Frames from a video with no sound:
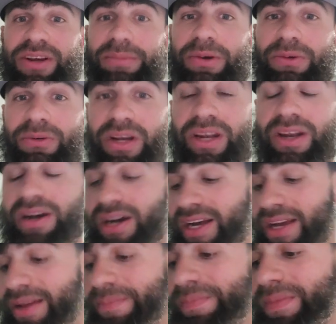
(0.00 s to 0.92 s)
him and
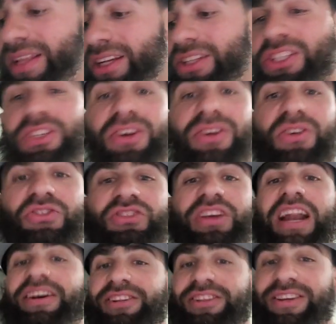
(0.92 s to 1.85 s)
whatnot. So
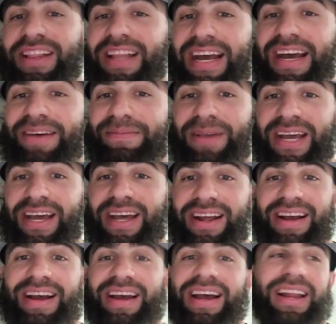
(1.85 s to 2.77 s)
shout out to that, man.
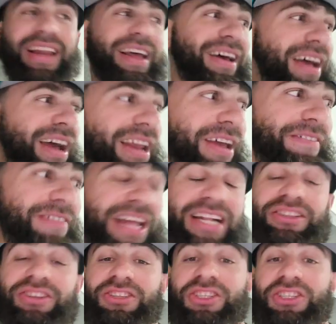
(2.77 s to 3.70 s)
I love
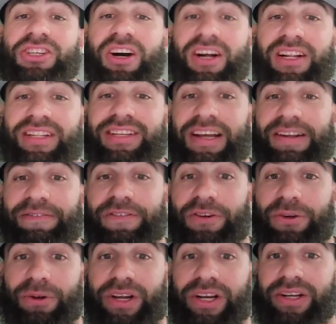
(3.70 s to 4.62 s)
that dude's content
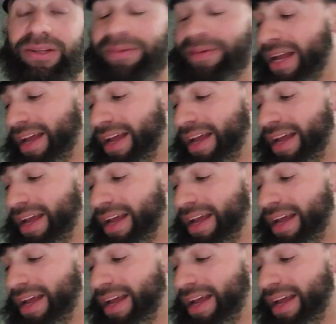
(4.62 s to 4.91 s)
for real.